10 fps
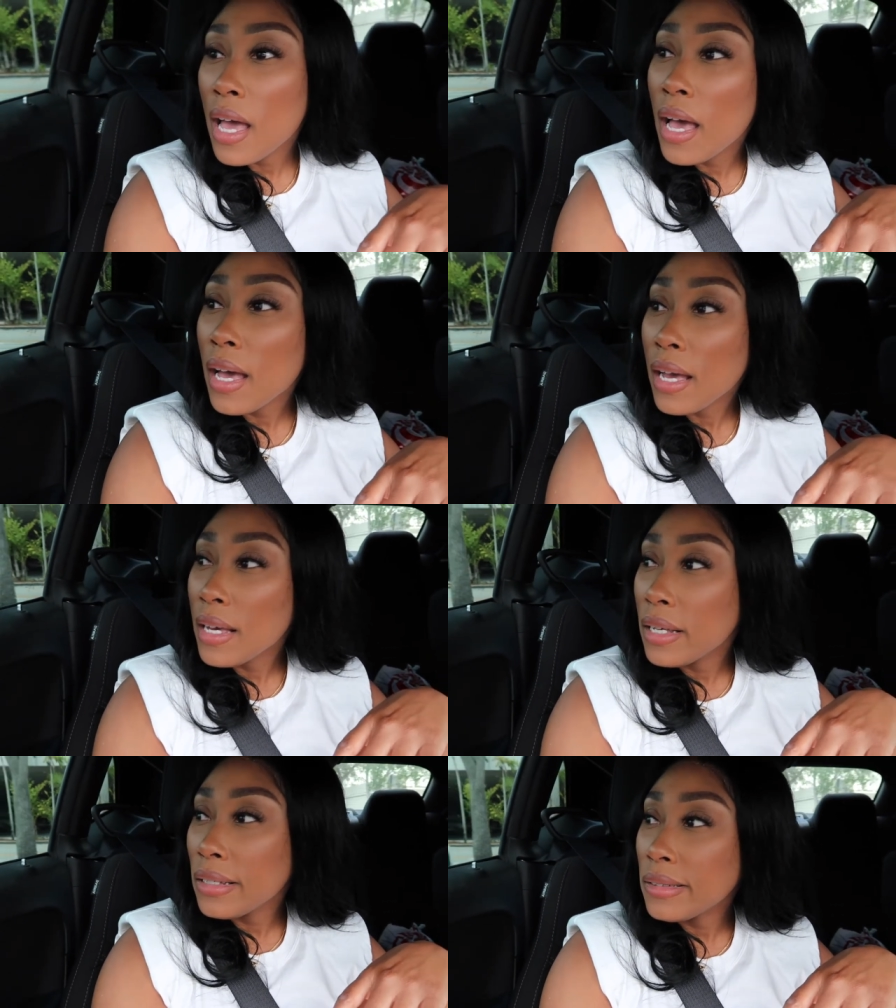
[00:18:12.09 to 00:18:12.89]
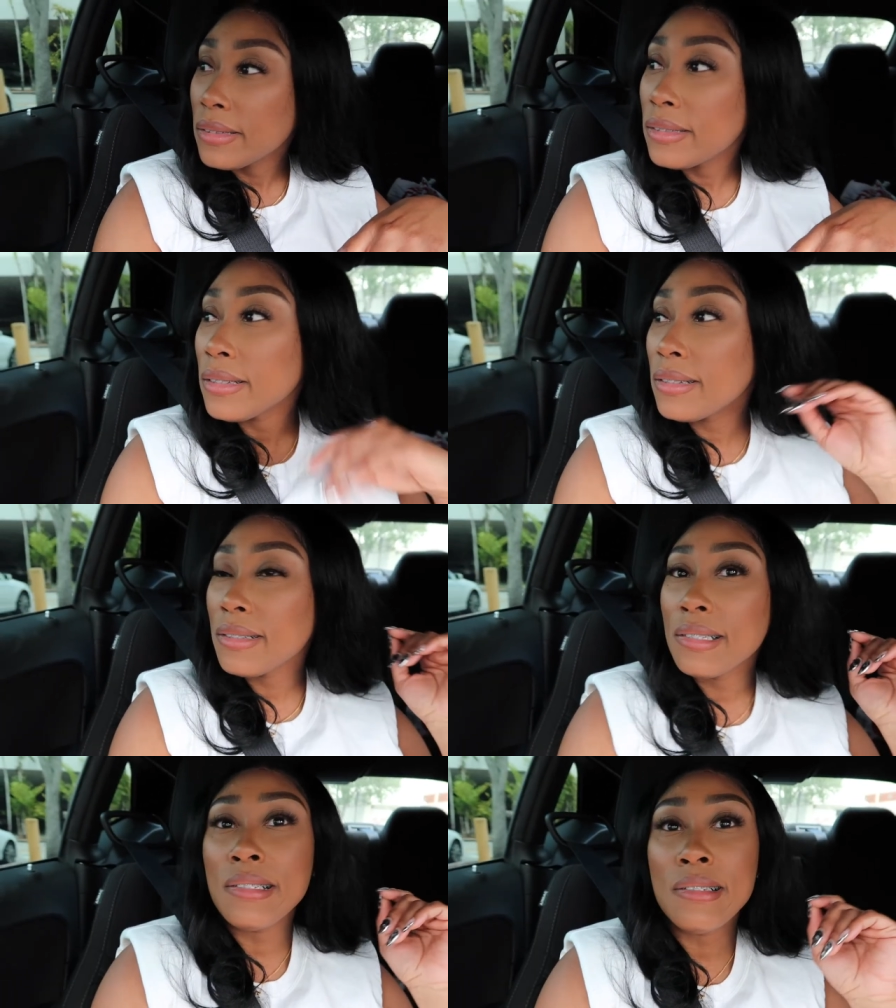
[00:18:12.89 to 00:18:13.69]
and
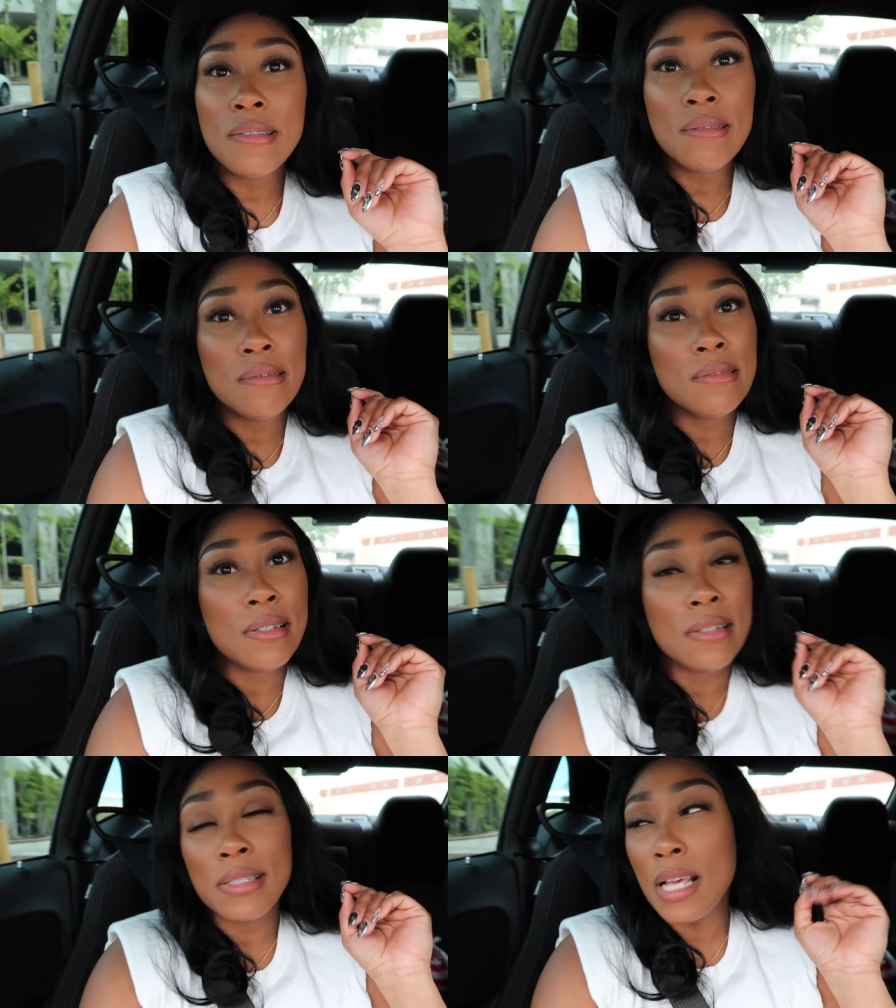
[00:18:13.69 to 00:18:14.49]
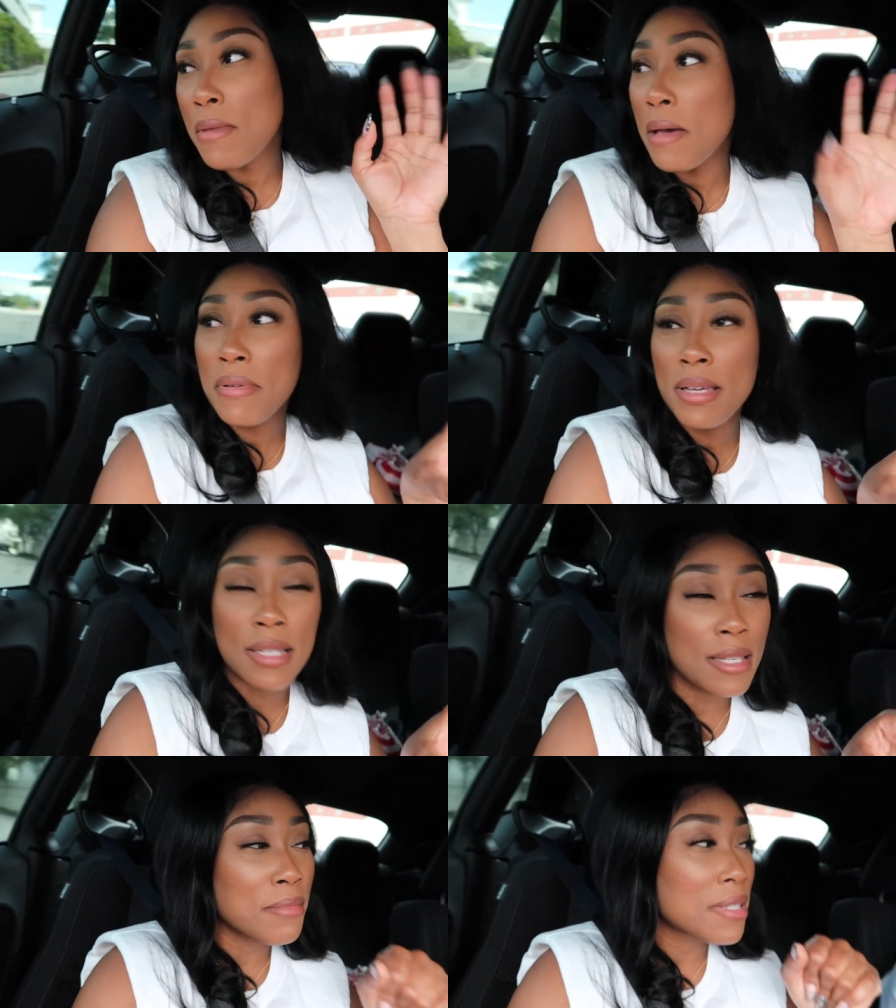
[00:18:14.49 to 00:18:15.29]
who knows, I might pick
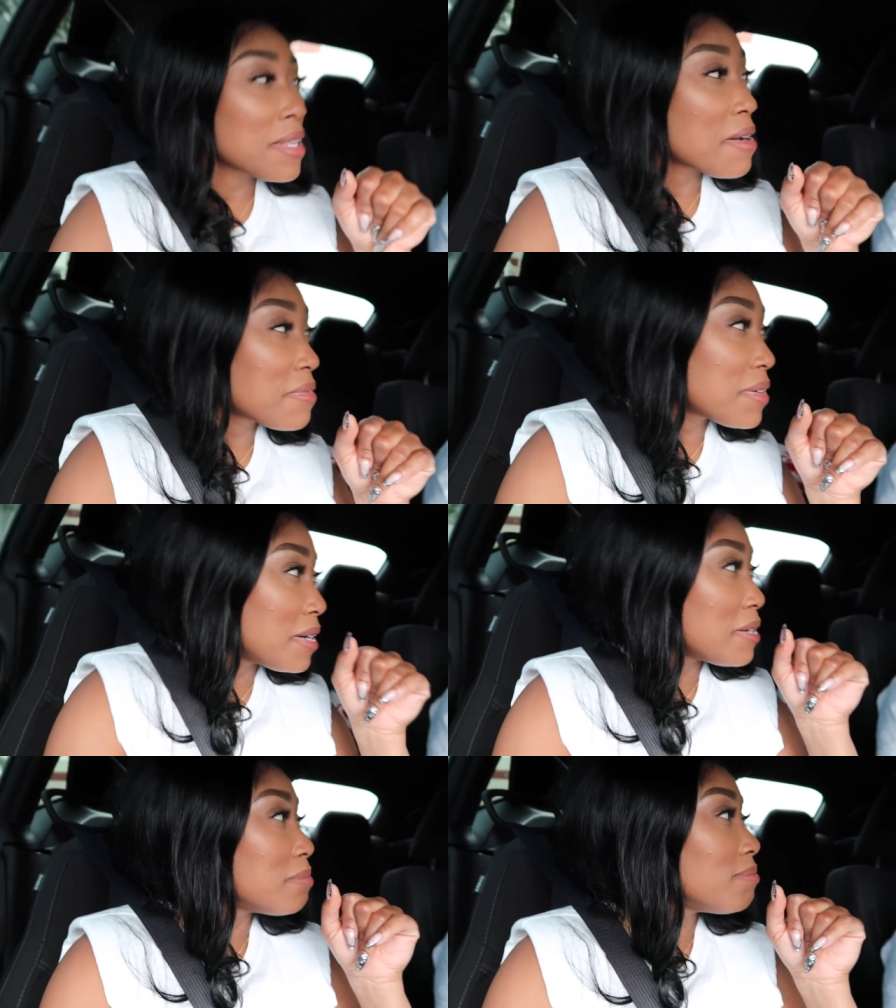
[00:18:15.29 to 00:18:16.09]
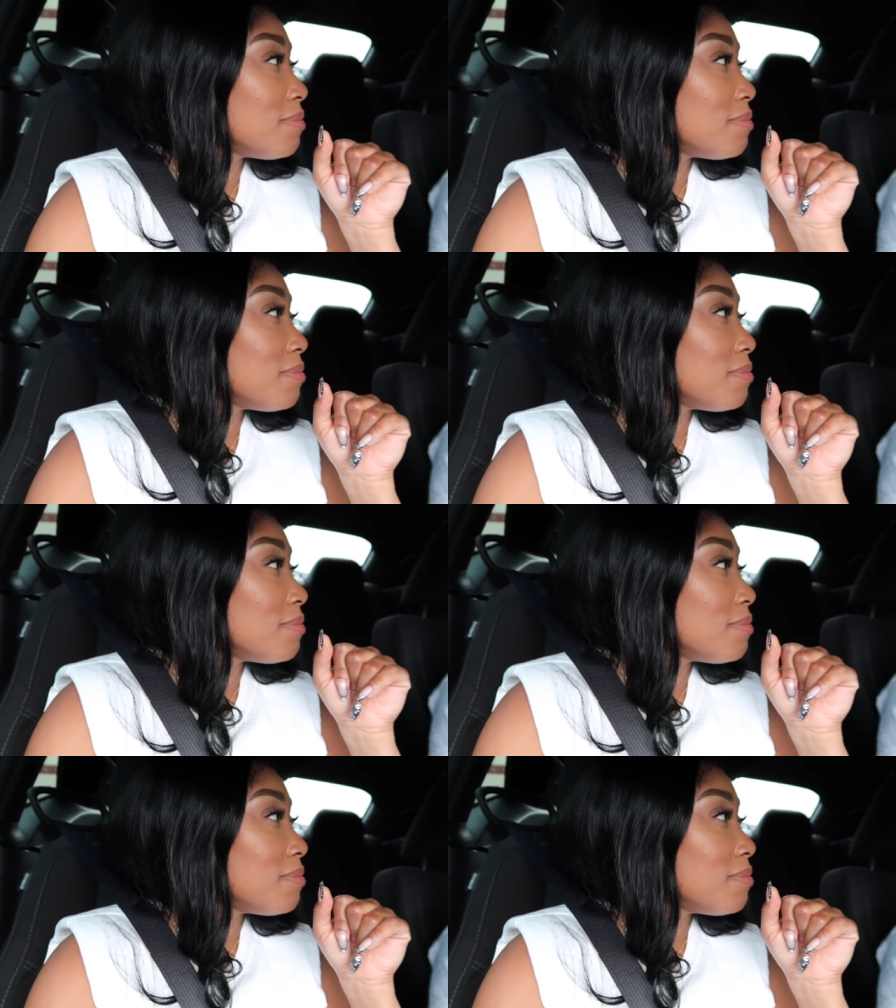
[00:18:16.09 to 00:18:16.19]
some stuff up.